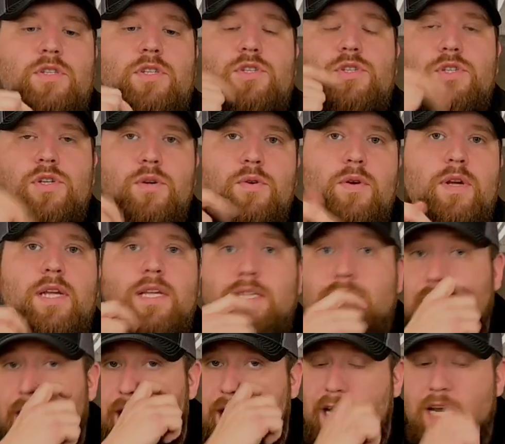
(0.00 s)
to screw it in
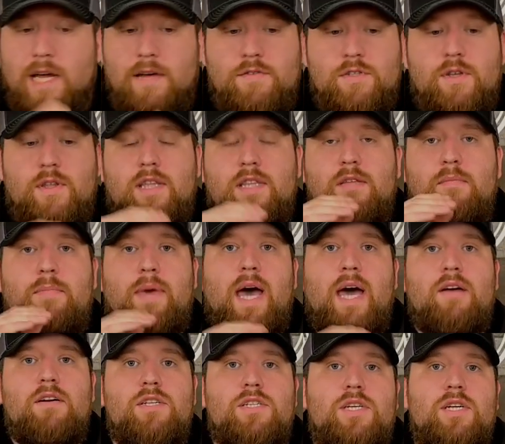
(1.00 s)
tight enough so that the
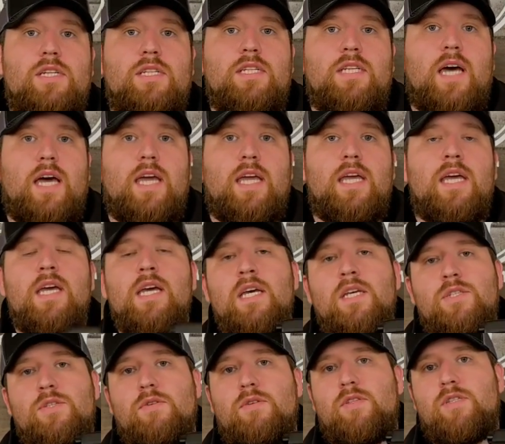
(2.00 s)
battery's good and tight
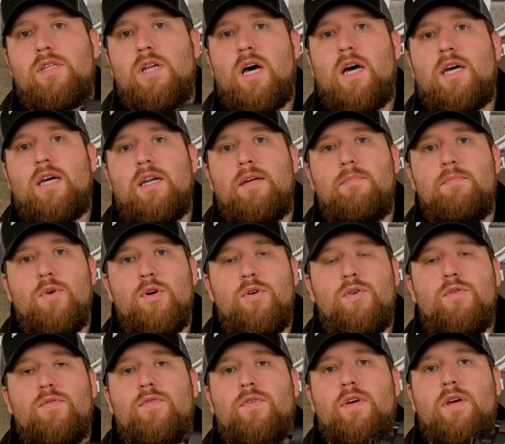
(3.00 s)
so it's not going to
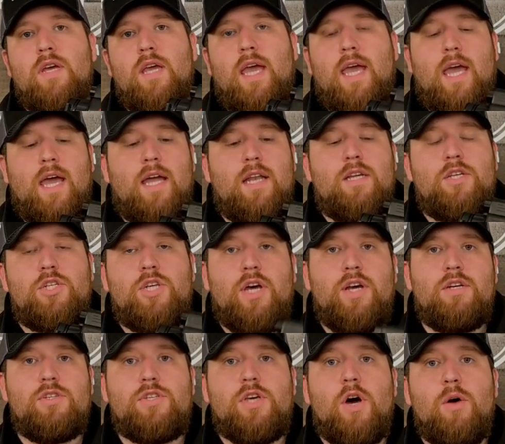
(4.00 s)
move and shut
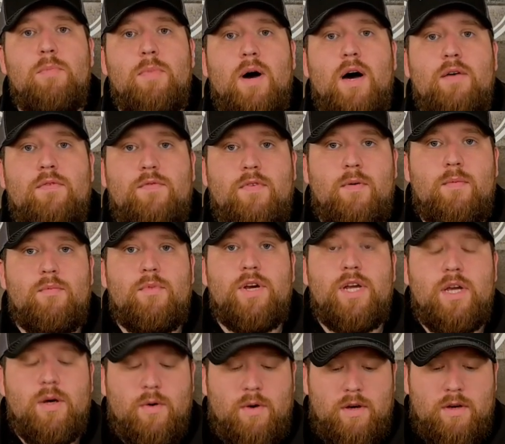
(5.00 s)
your scope off from
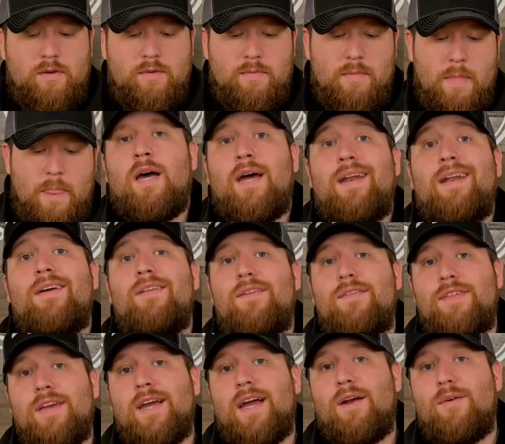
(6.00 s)
recoil. Another
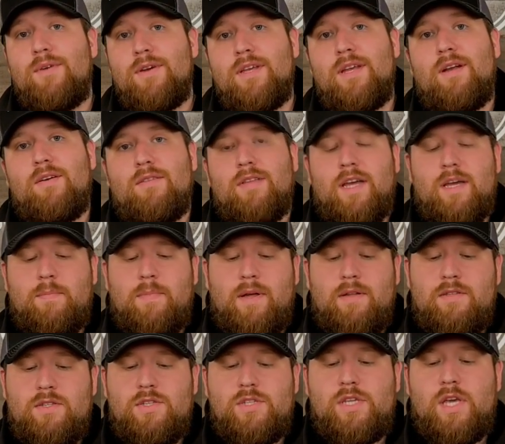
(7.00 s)
thing I really don't like
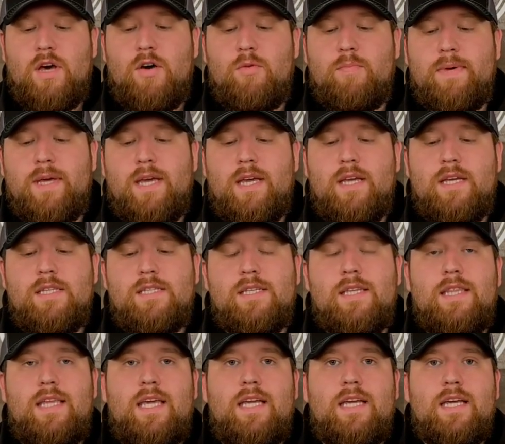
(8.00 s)
about this scope
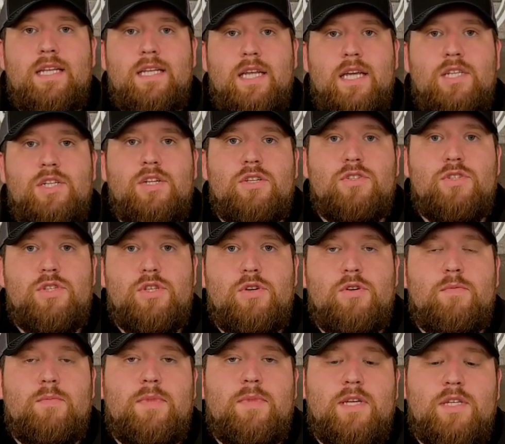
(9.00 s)
is the digital
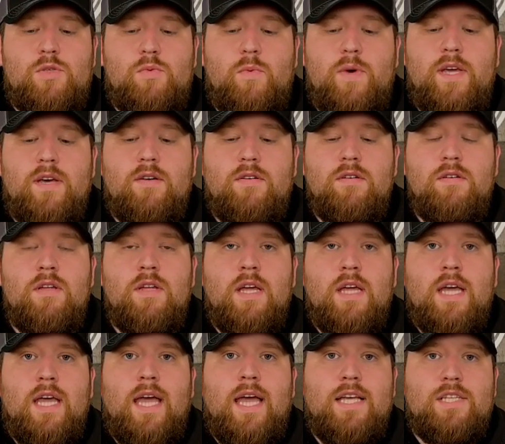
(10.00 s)
zoom. This wheel
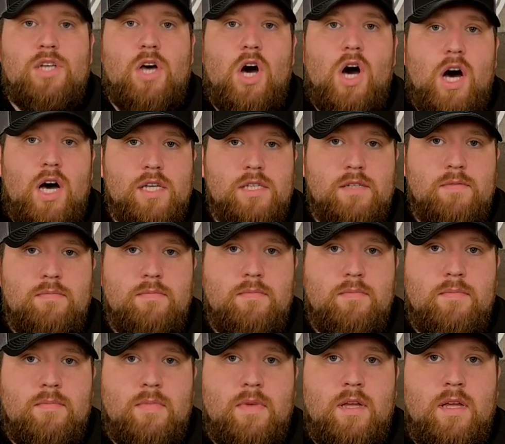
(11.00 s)
is awesome.
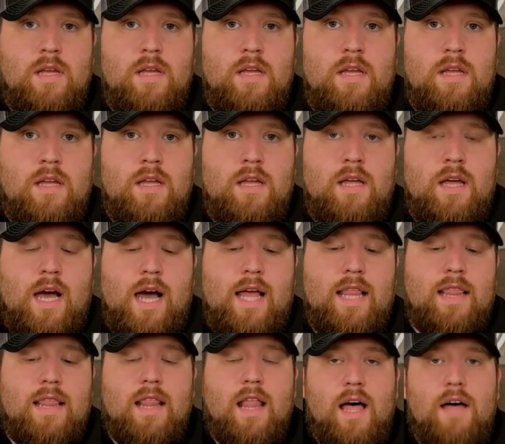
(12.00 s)
I
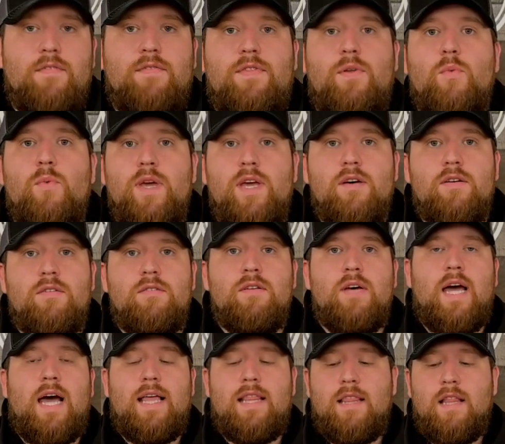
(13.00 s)
love the
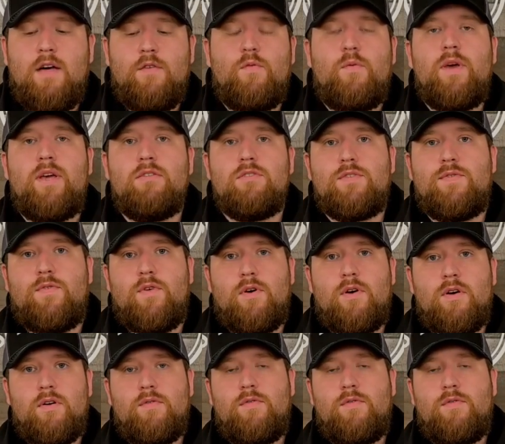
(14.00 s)
wheel. I love wheels for